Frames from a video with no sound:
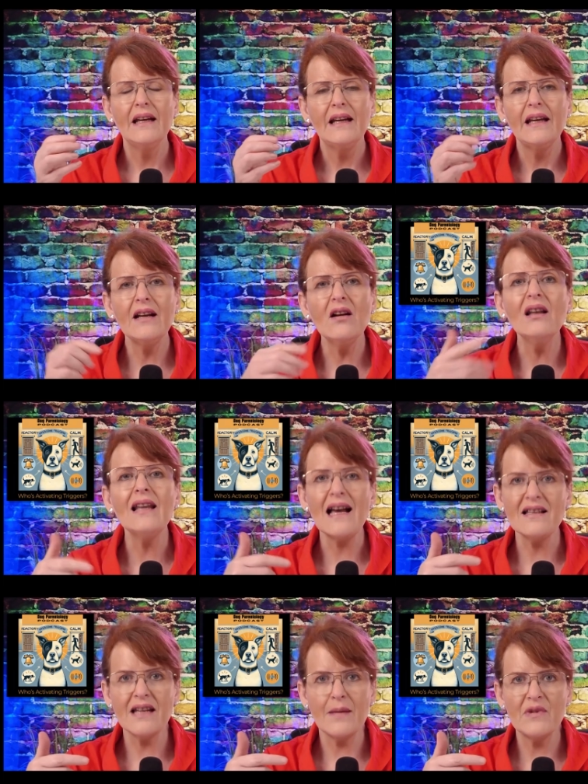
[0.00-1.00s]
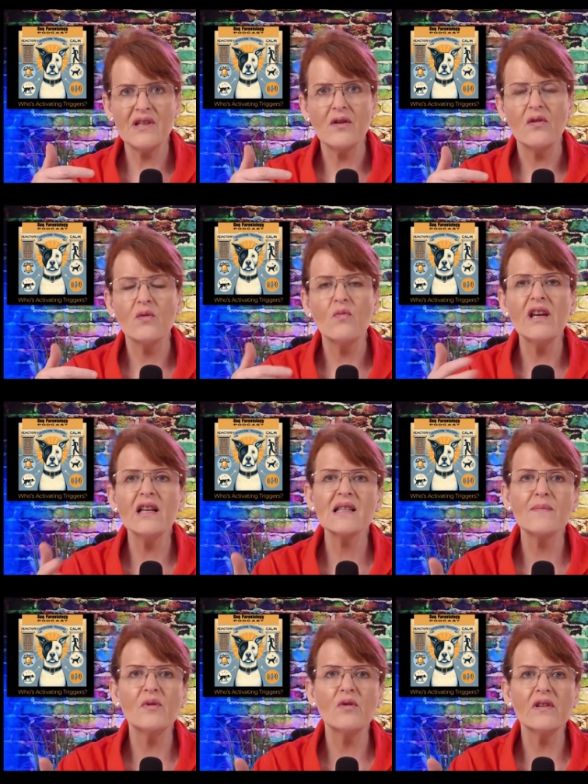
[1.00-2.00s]
In our last episode, we
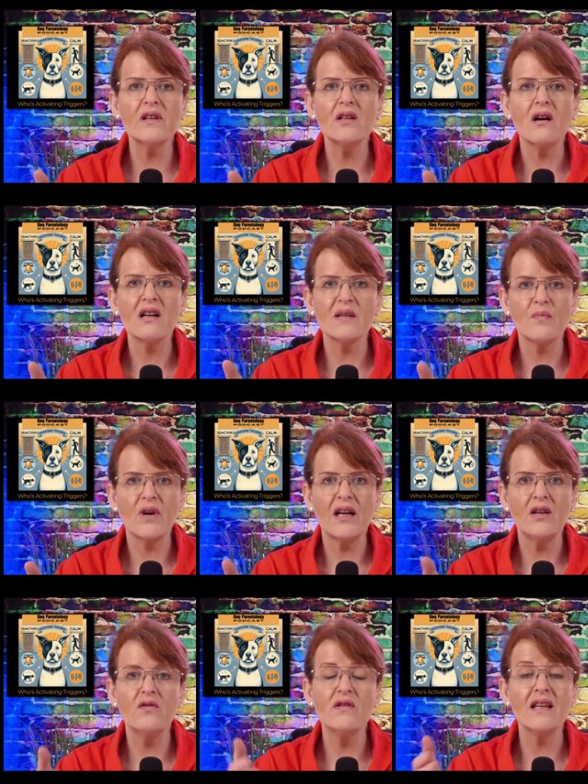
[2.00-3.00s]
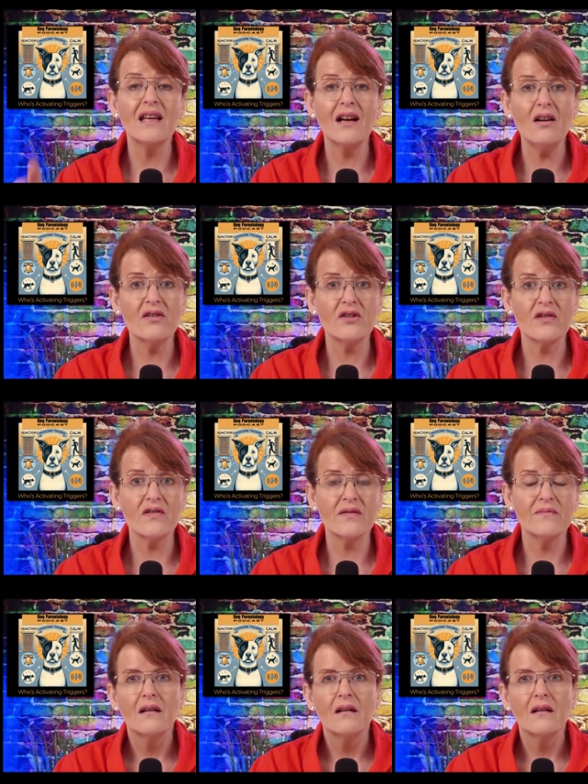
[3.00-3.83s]
explored the dog's brain using characters.